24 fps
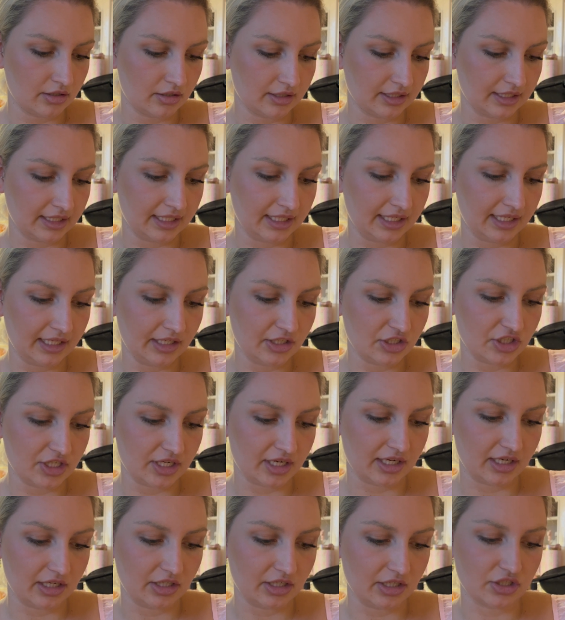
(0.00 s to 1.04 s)
Key
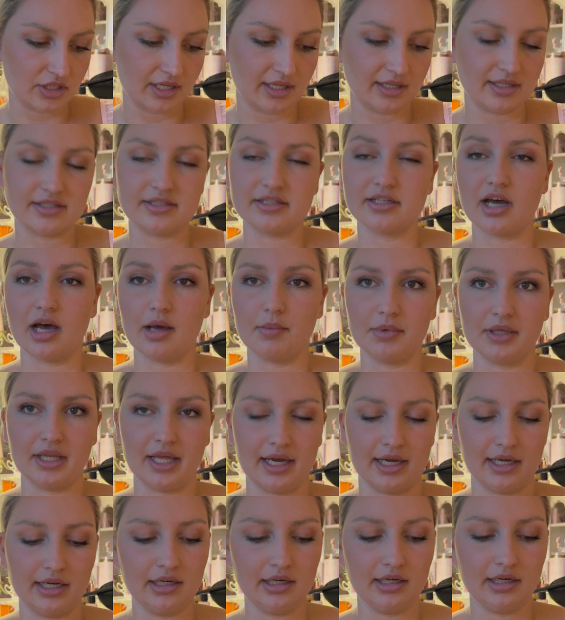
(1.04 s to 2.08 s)
Change and Top
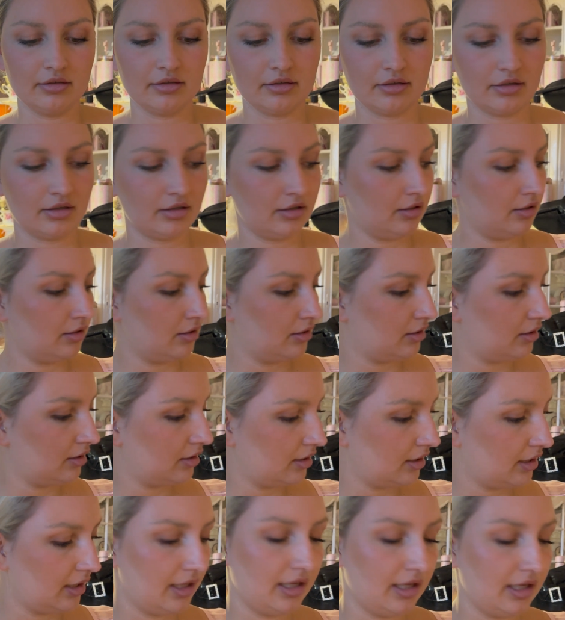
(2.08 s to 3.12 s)
Line.
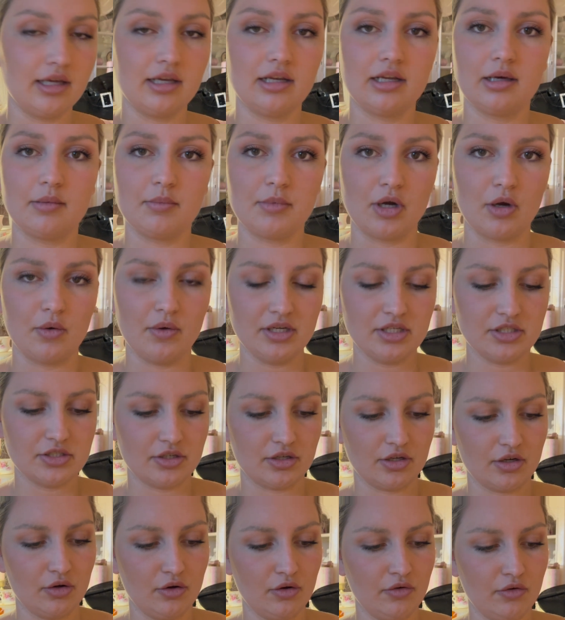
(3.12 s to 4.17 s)
And I'm going to
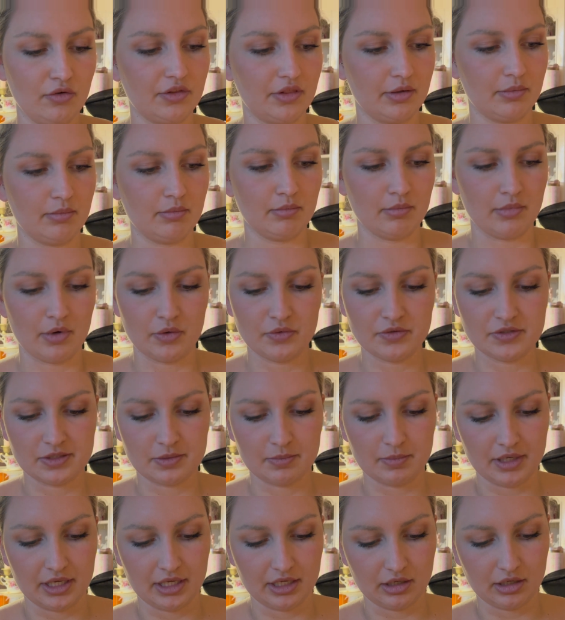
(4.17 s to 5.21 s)
go for the most
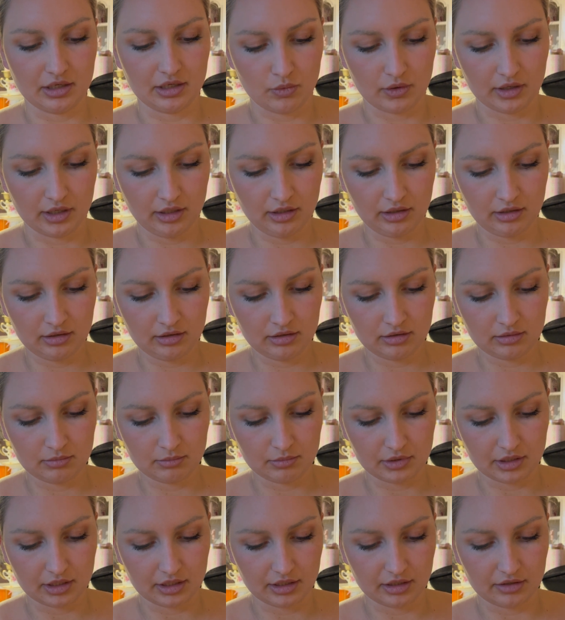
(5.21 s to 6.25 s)
pink one.
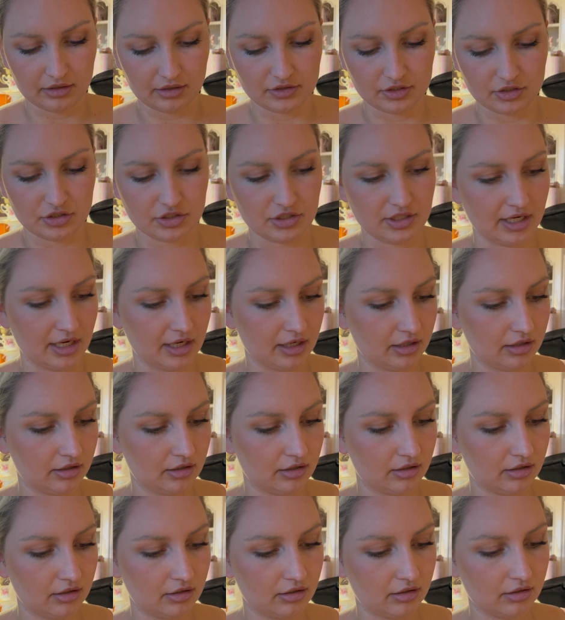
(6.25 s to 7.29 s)
I have to check.
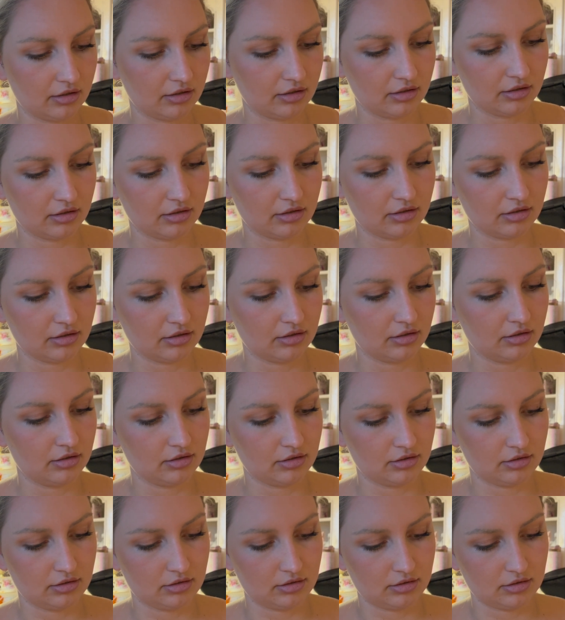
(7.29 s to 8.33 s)

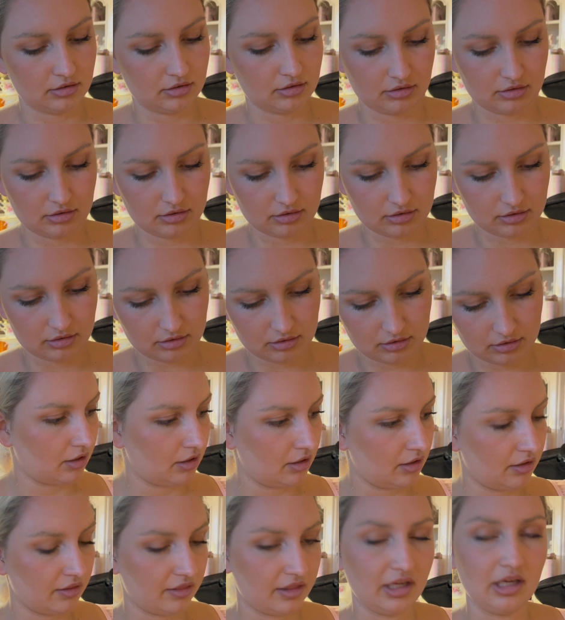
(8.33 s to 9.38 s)
I
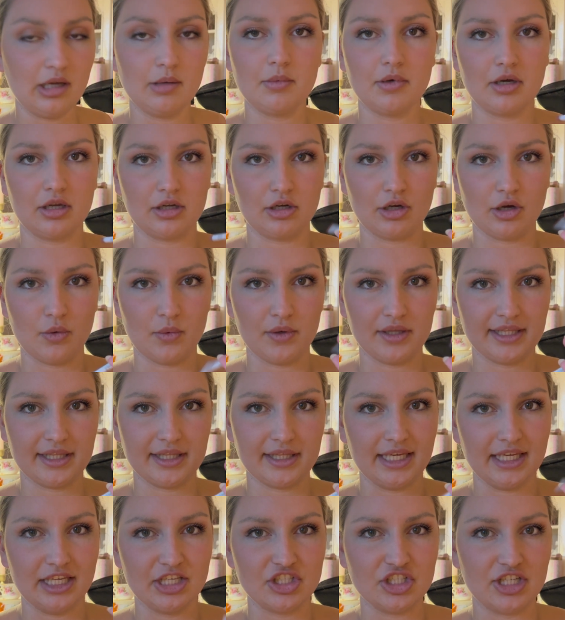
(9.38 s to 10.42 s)
think I'm gonna go with
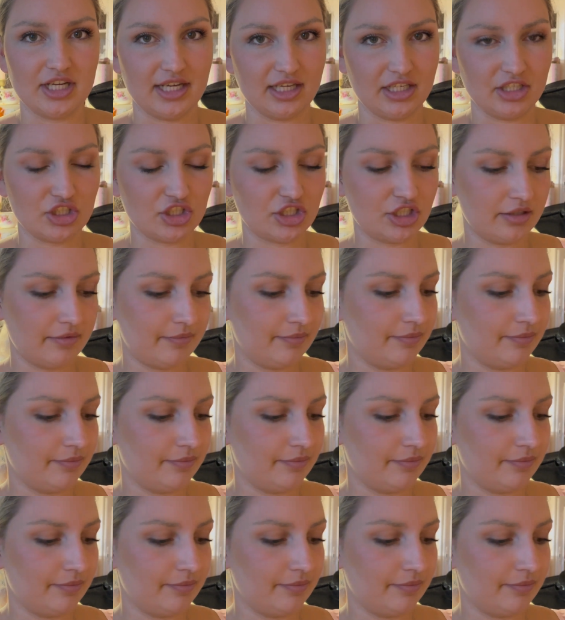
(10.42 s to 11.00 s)
Key Change.